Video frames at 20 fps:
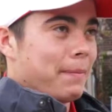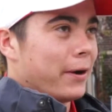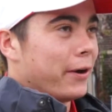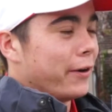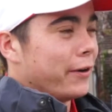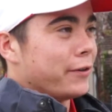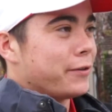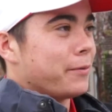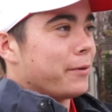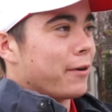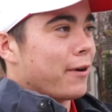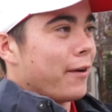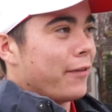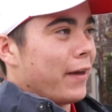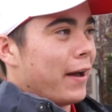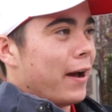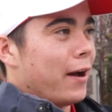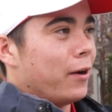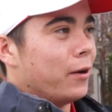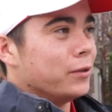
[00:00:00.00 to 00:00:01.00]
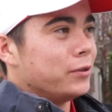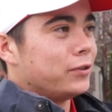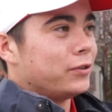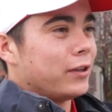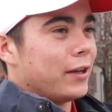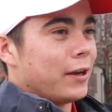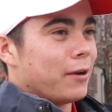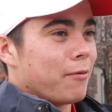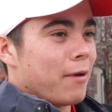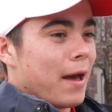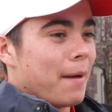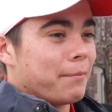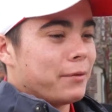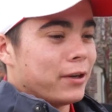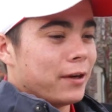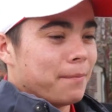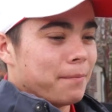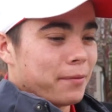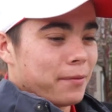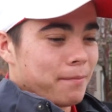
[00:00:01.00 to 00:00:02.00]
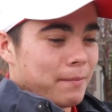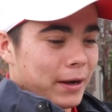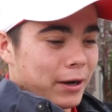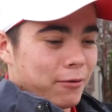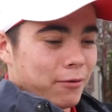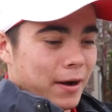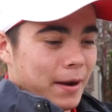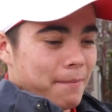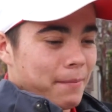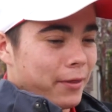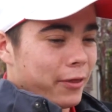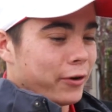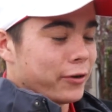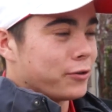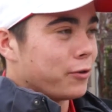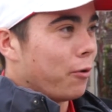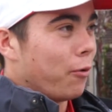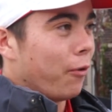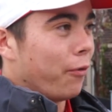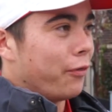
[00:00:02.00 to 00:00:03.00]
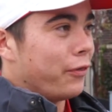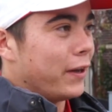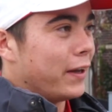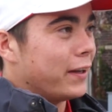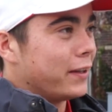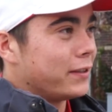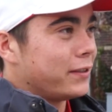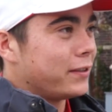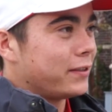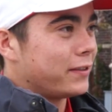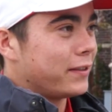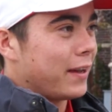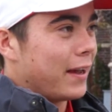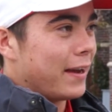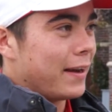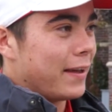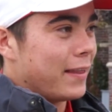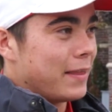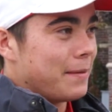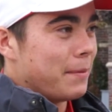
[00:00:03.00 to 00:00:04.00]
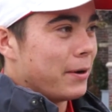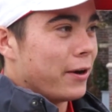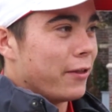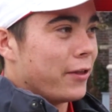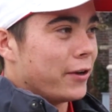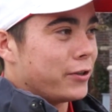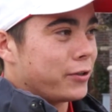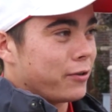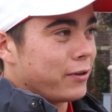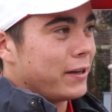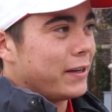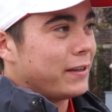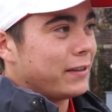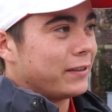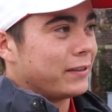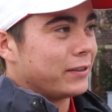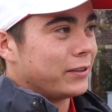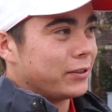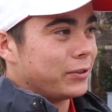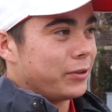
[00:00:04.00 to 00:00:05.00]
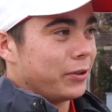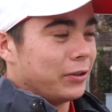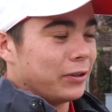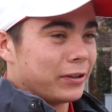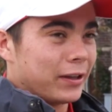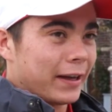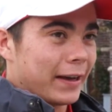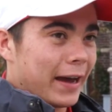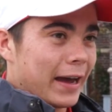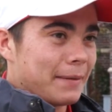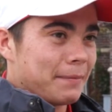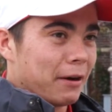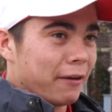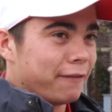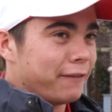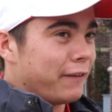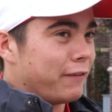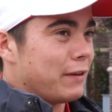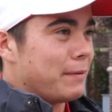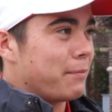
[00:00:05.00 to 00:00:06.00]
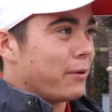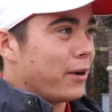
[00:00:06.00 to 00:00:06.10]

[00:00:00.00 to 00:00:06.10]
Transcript: parents went around the house and wrapped up my grandmother's old things and hid them under the tree. So it looked like I had about 50